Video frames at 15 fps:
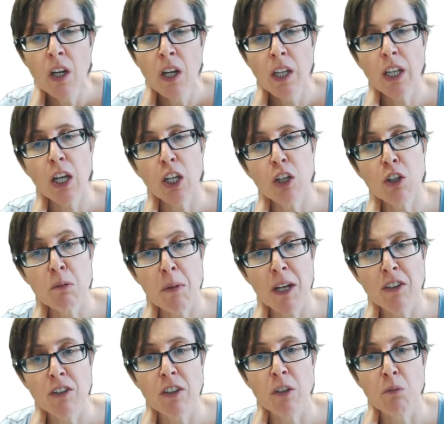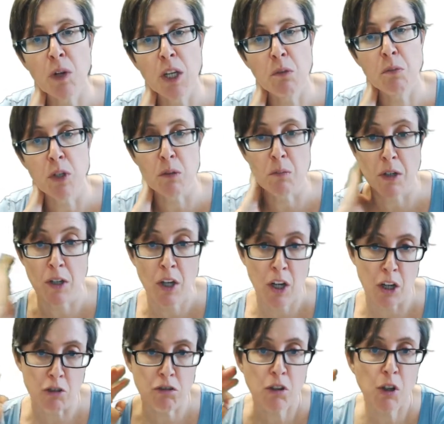Now you'd imagine that when you put up
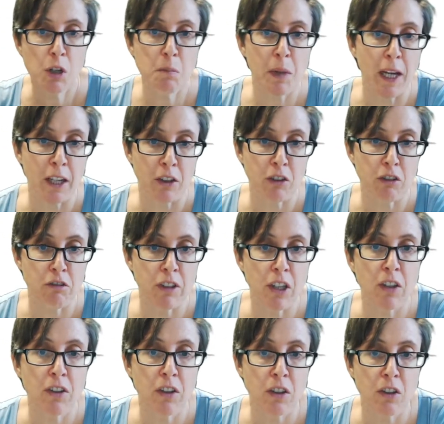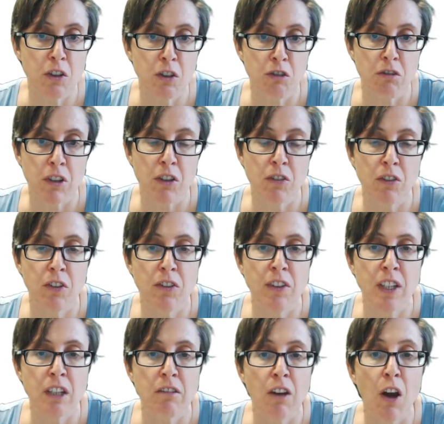a truly blank screen, so the contrast is
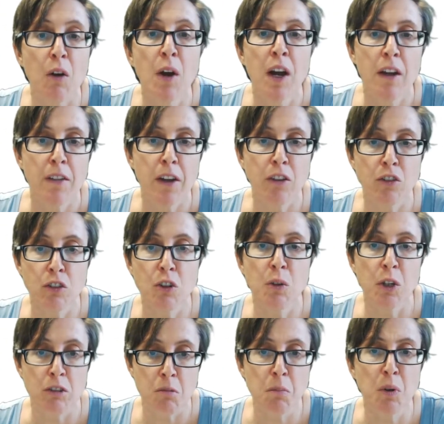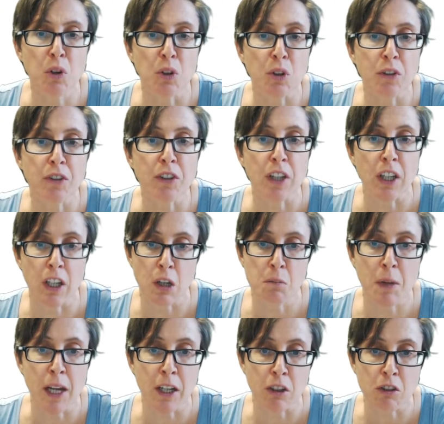0, they should always report seeing a
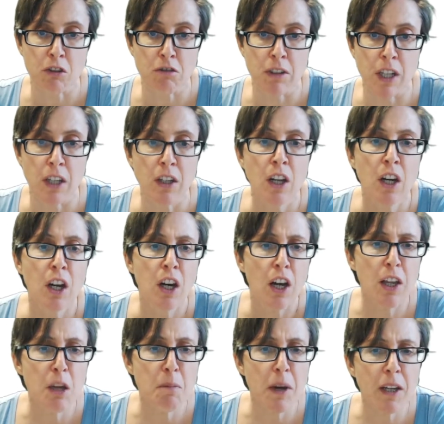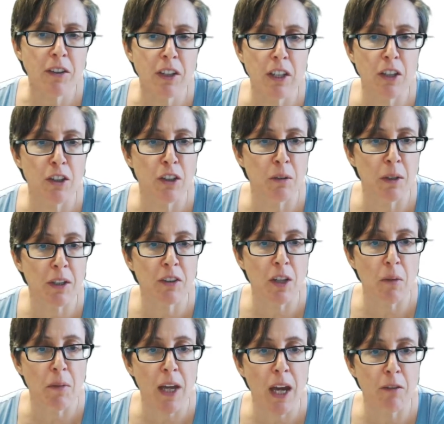blank screen. And they basically do,
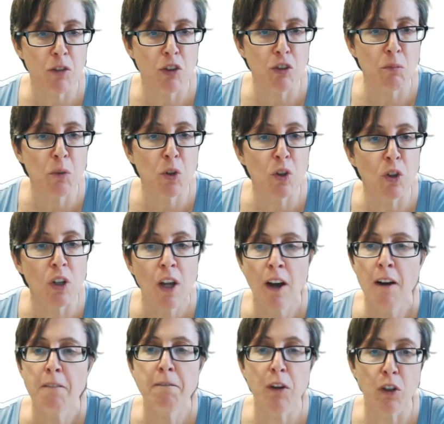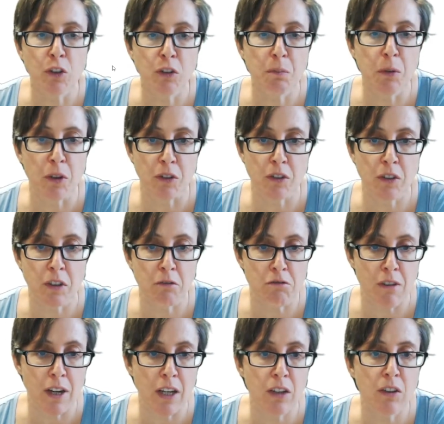except they have a small false positive
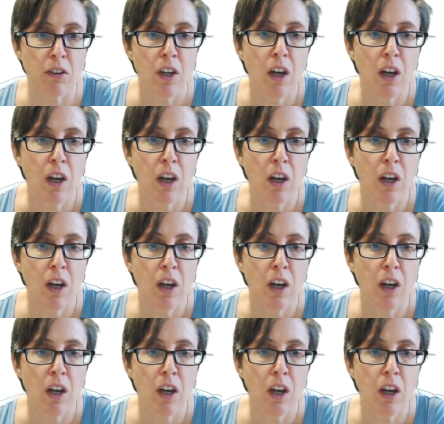rate.